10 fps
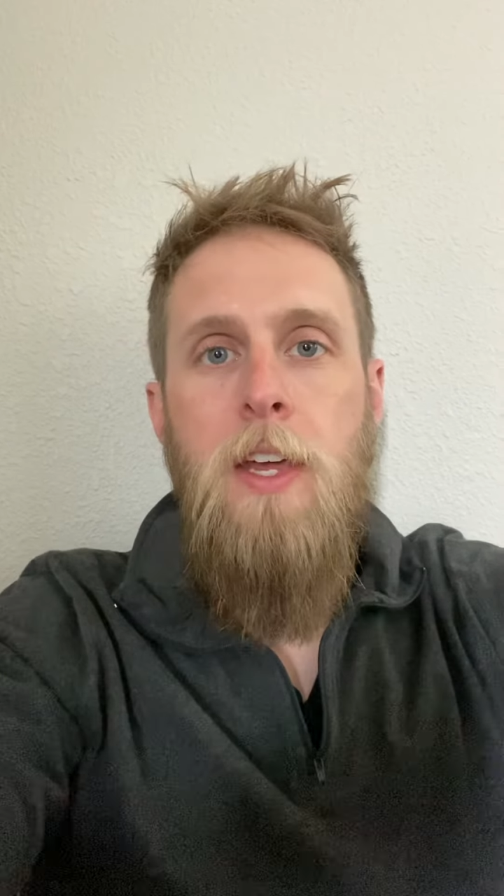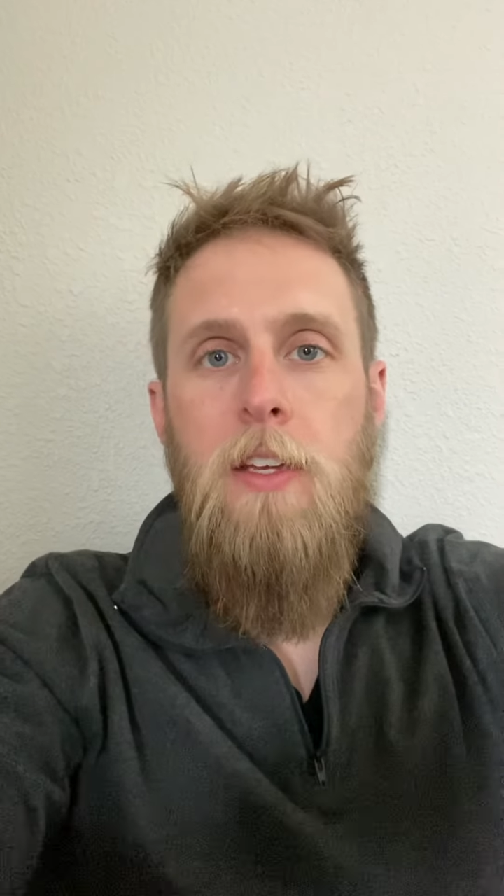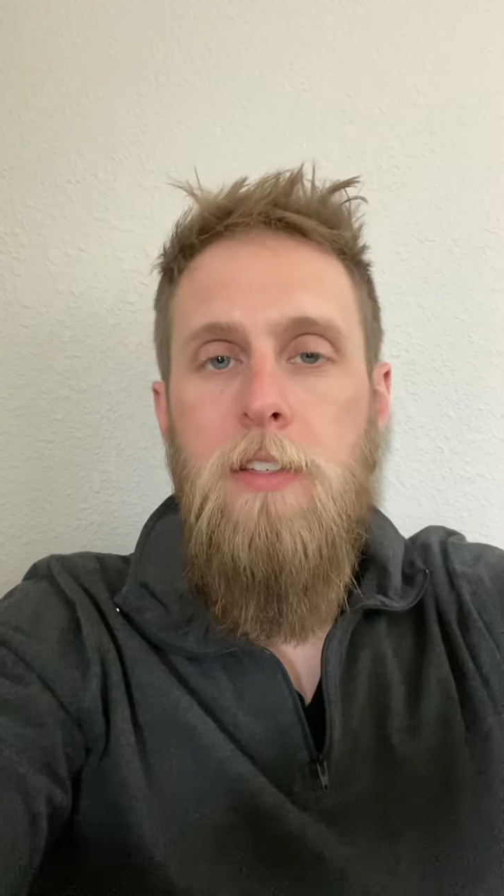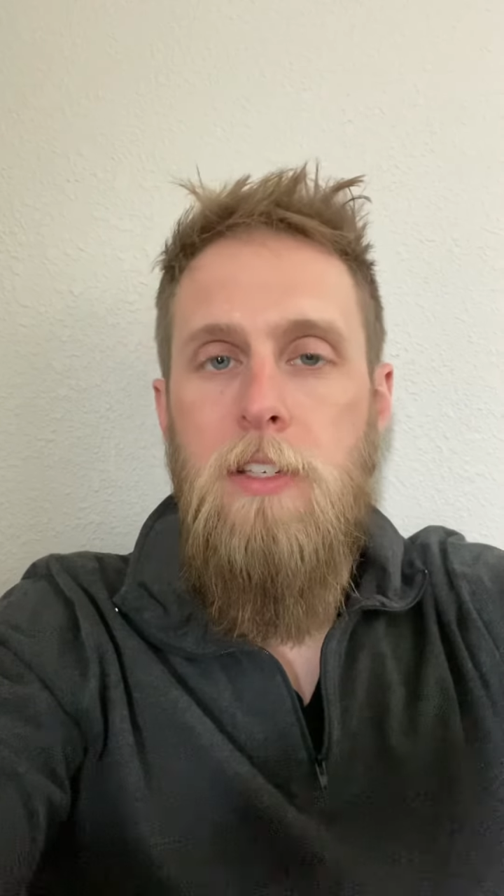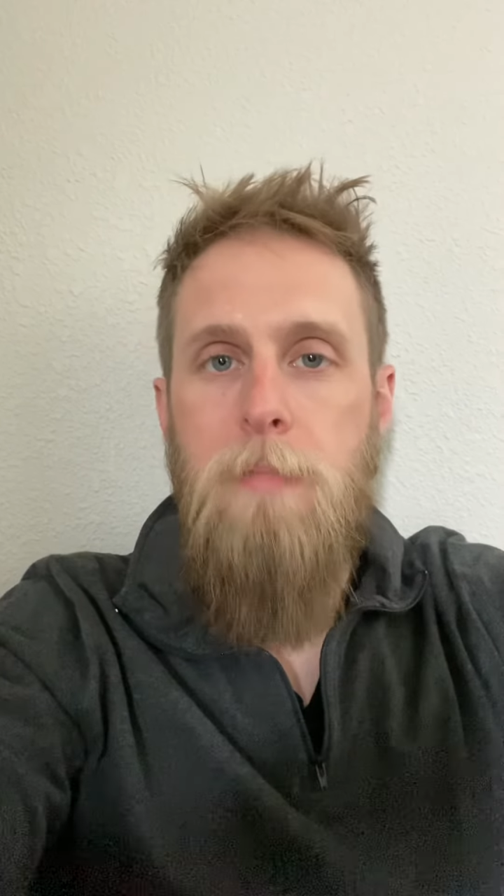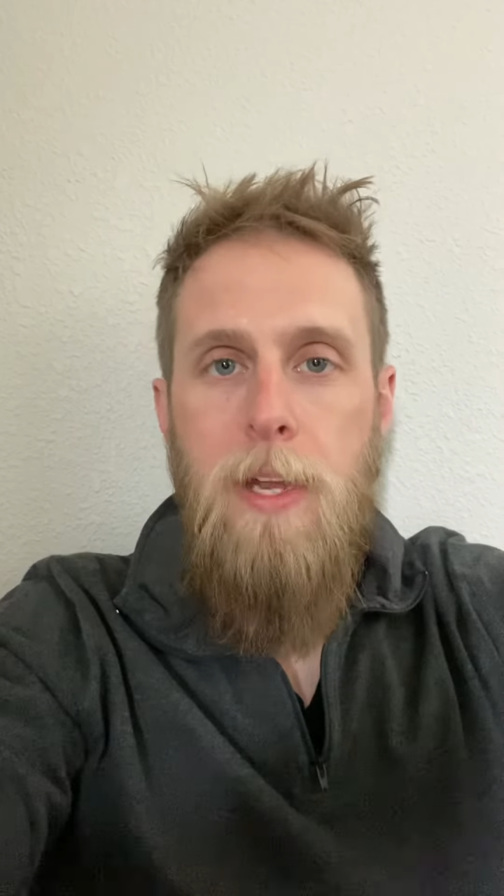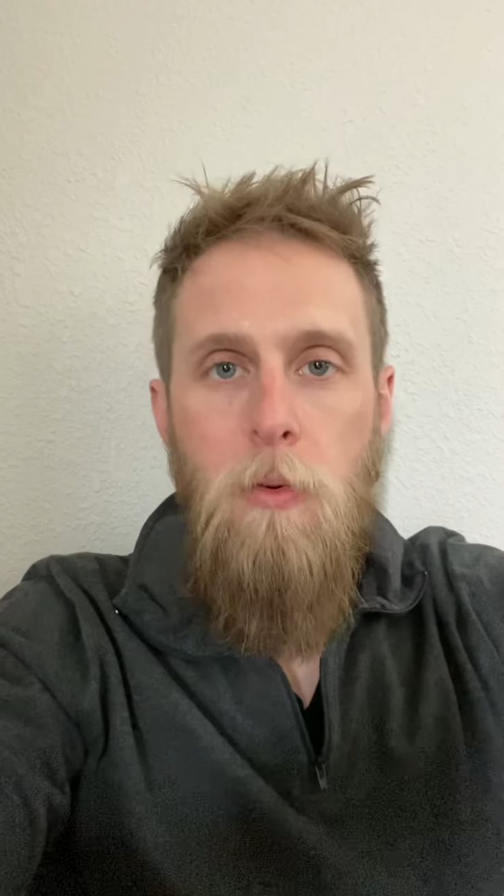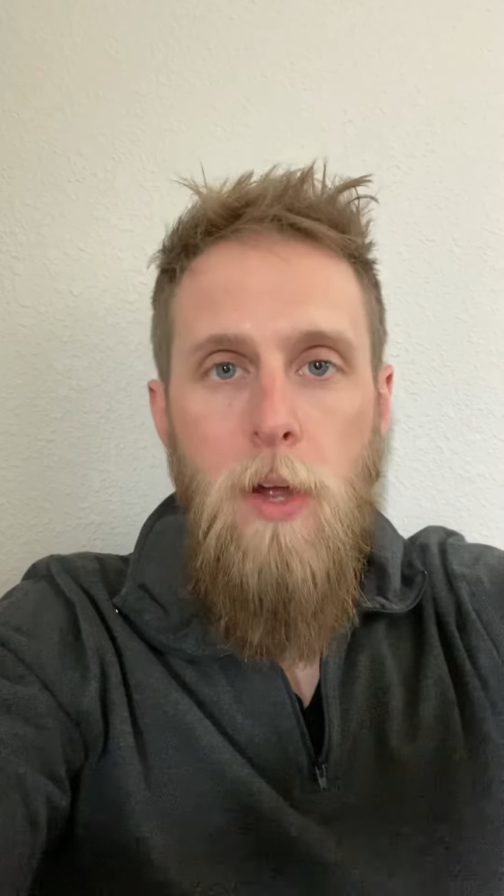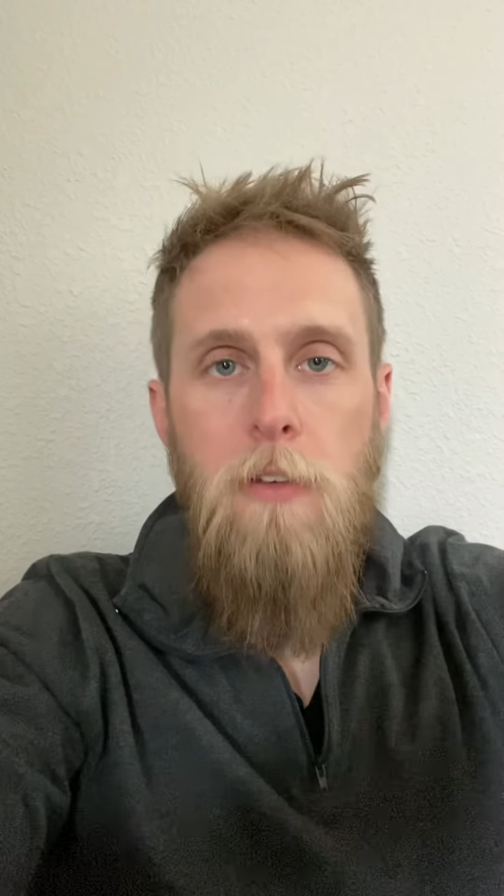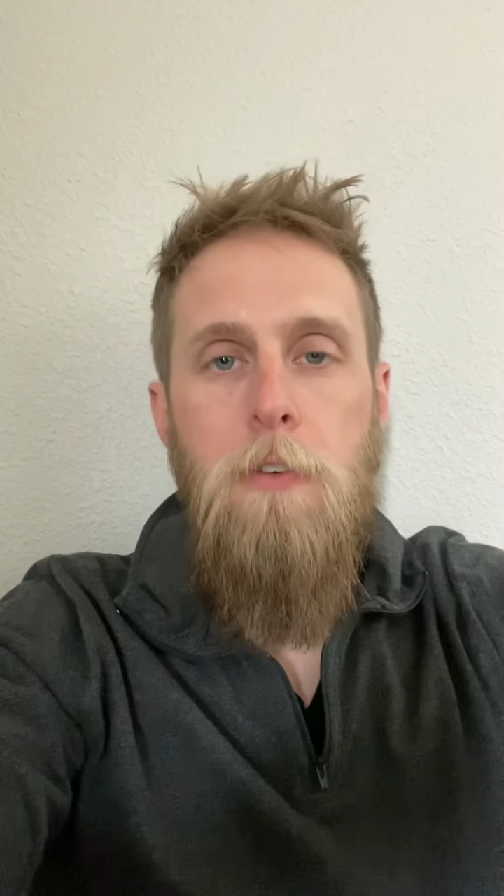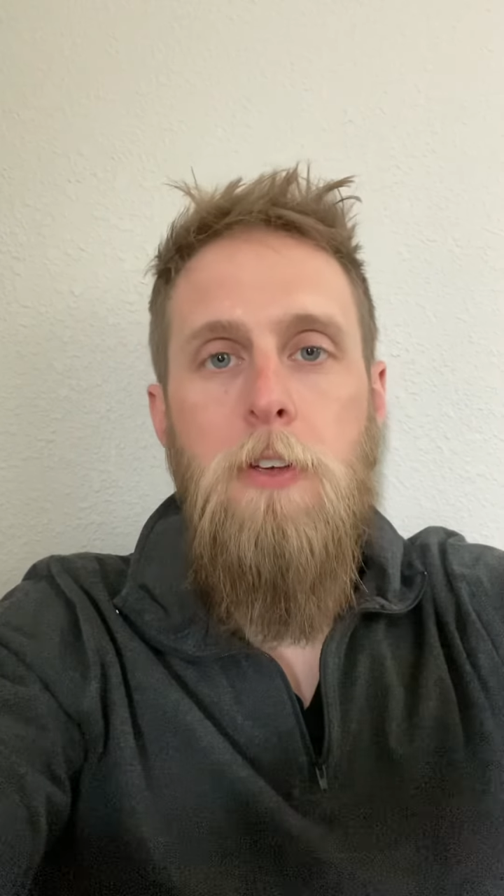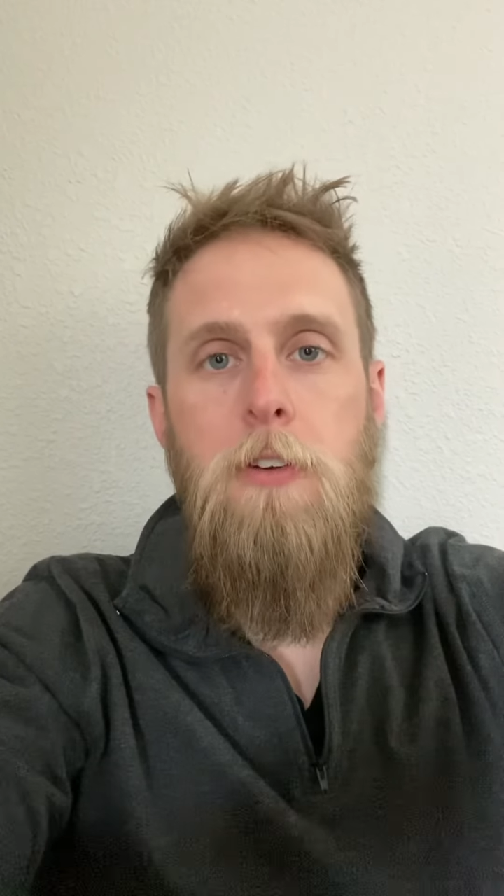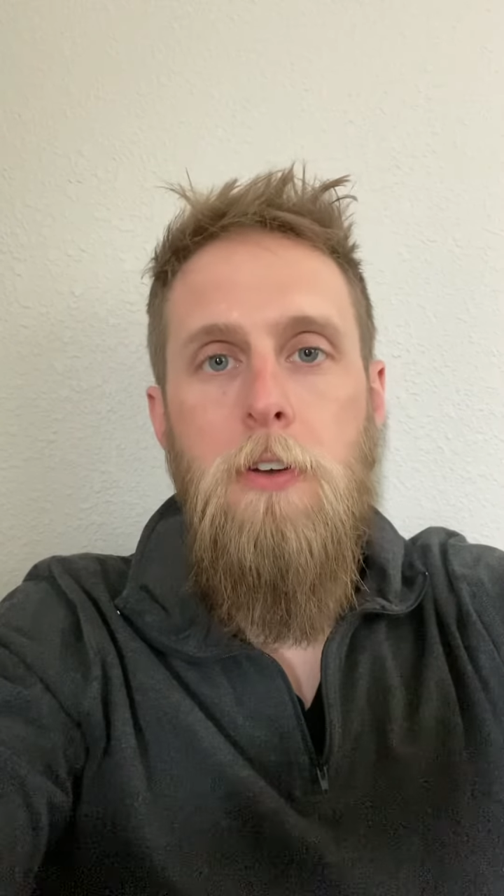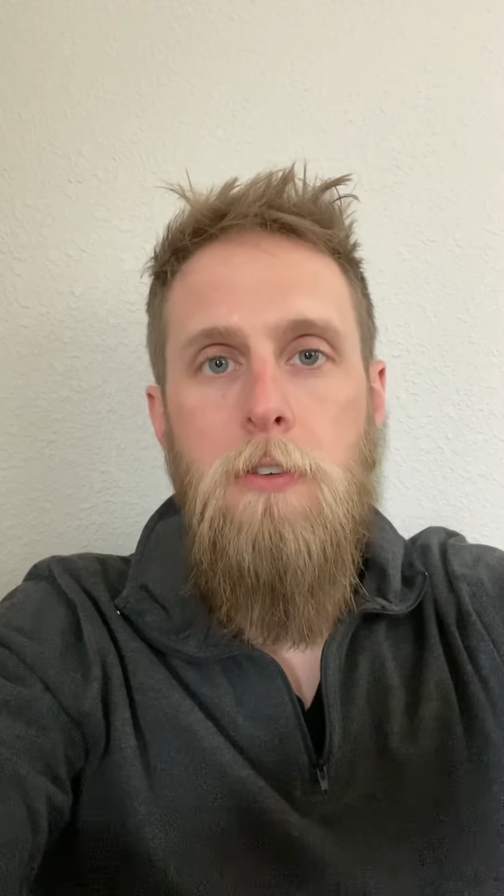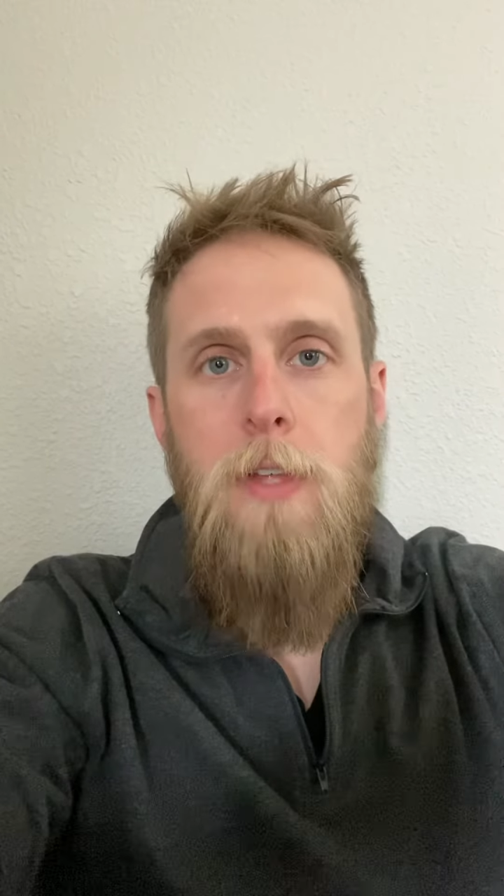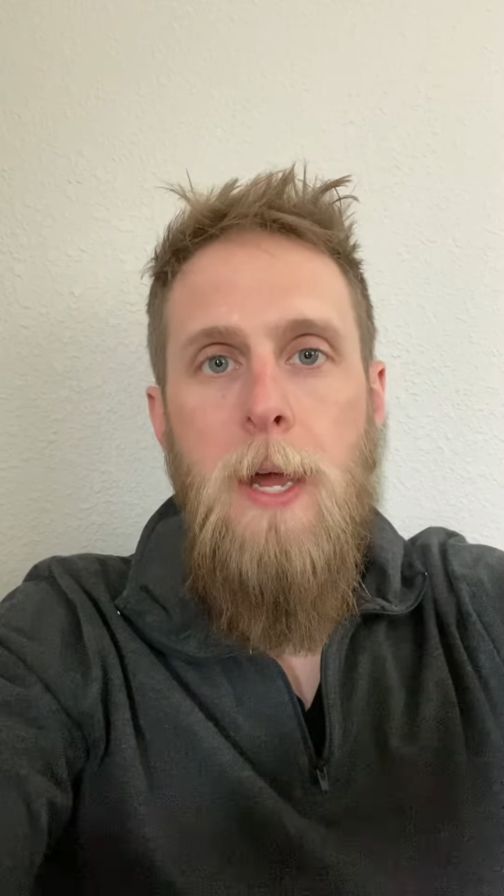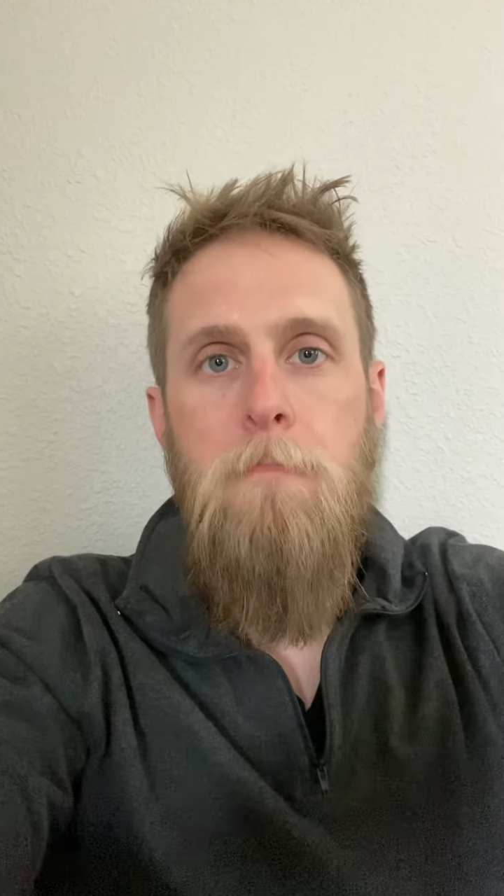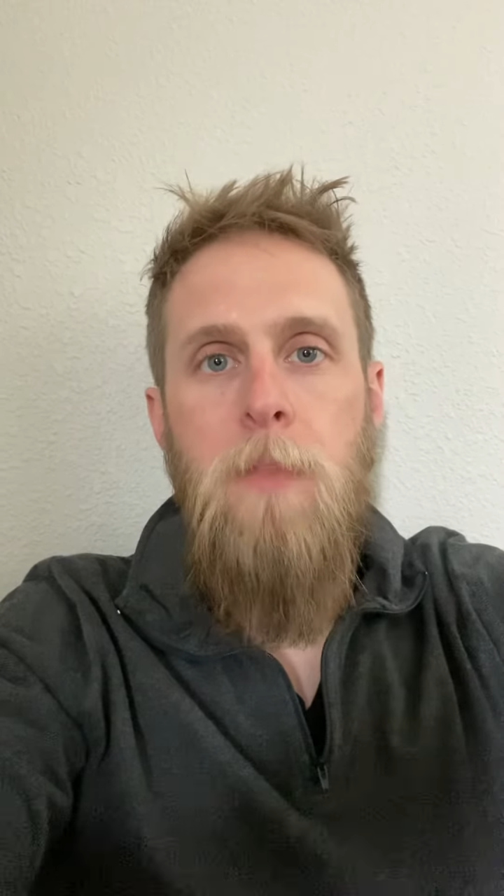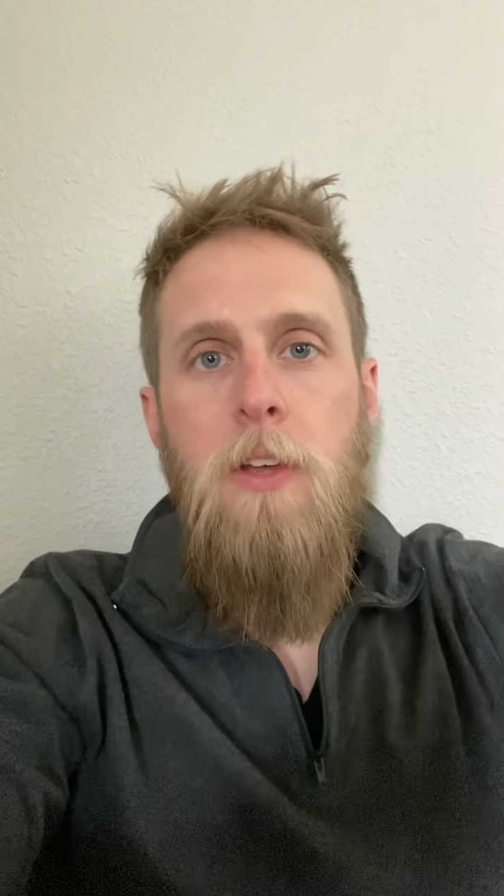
because he's made a way for you to do that